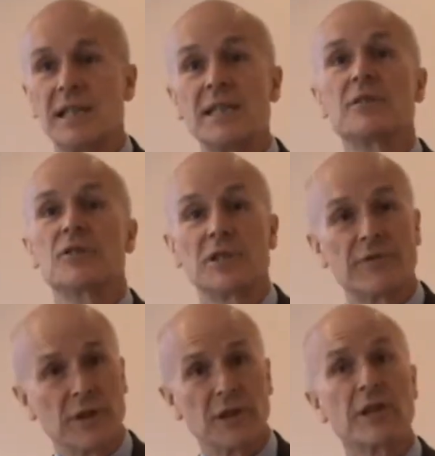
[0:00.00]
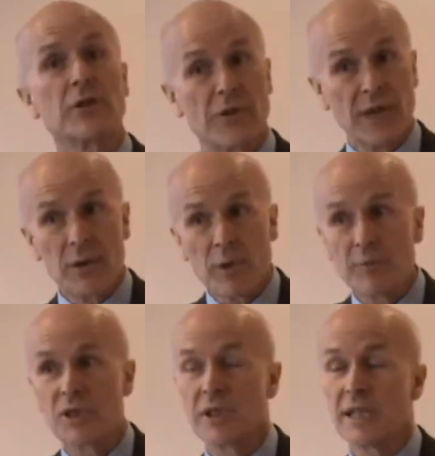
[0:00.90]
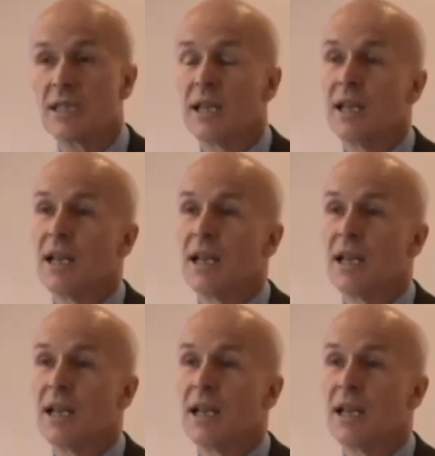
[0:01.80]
ethos, if you like, of their website,